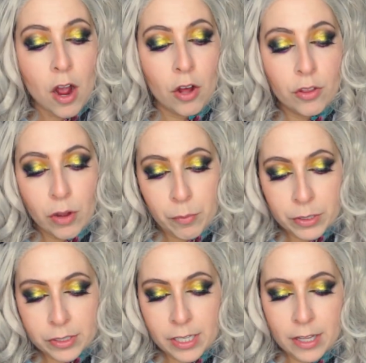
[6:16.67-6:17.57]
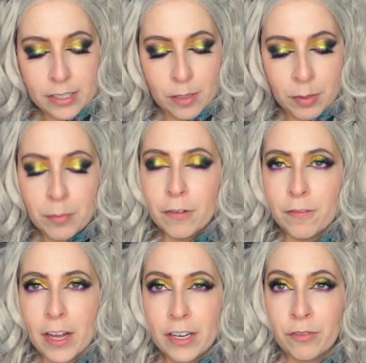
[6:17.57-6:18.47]
although I will say that some people
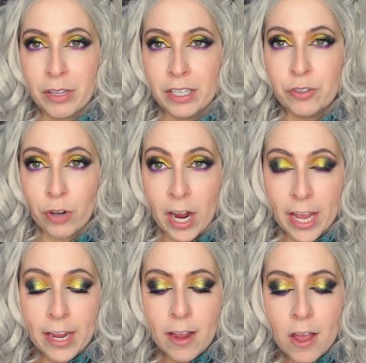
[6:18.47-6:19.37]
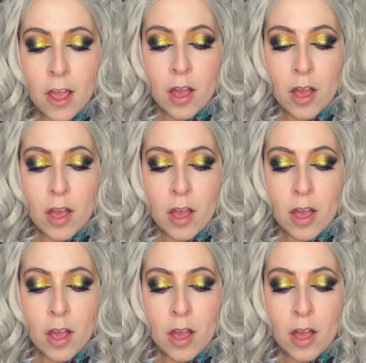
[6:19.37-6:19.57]
find it really drying,